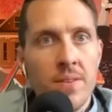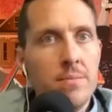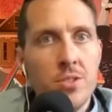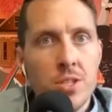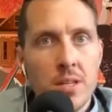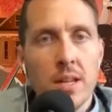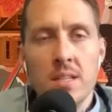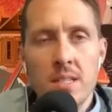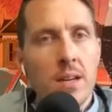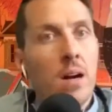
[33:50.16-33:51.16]
if I'm just, like
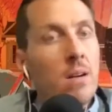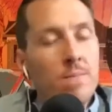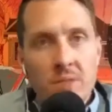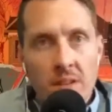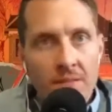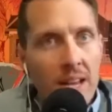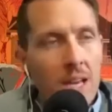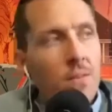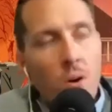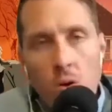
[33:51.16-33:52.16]
I said, if I
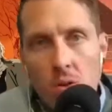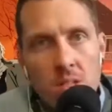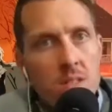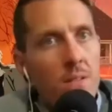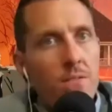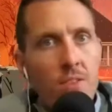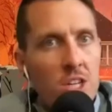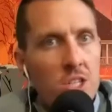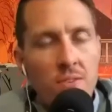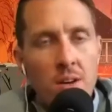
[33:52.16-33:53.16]
have all this
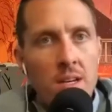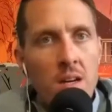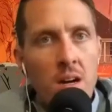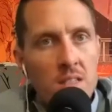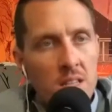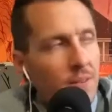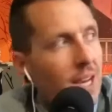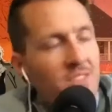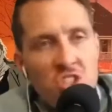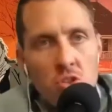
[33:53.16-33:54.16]
fresh fucking content, if I
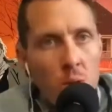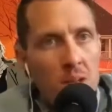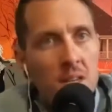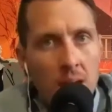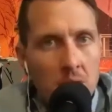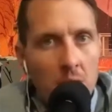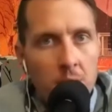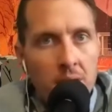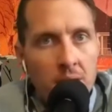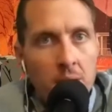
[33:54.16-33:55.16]
have Squid Game
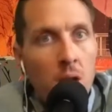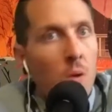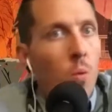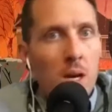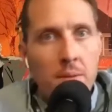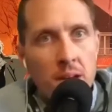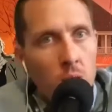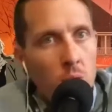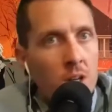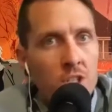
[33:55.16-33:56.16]
coming in, why am I going
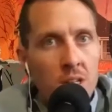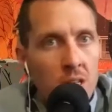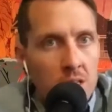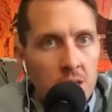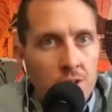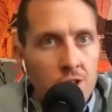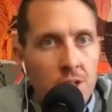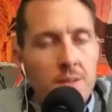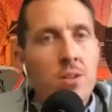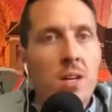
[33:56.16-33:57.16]
to watch any of this other
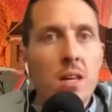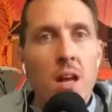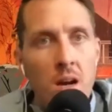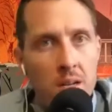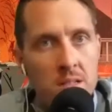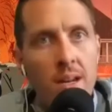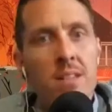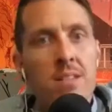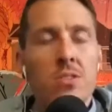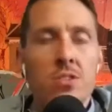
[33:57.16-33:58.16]
shit? You need the
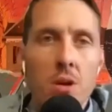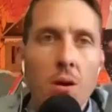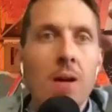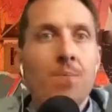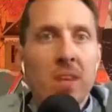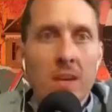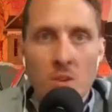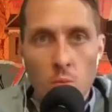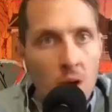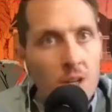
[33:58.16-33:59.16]
context. And so if
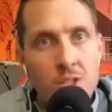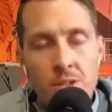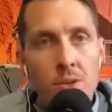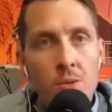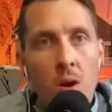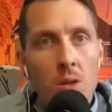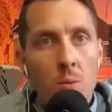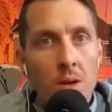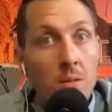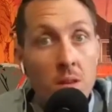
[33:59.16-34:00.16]
you watch the new
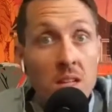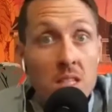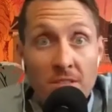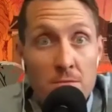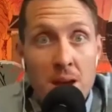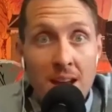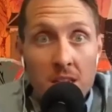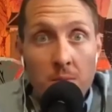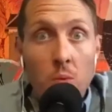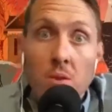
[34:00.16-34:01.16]
Halloween, you think it's even
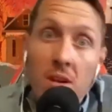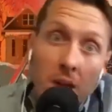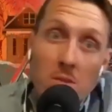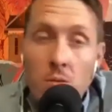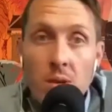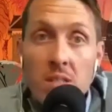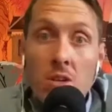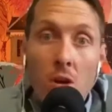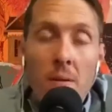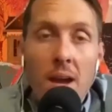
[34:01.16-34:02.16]
passable, well, then it gives you a reason
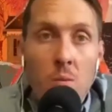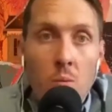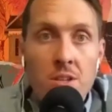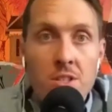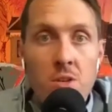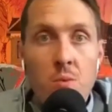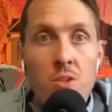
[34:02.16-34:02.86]
to go back and watch the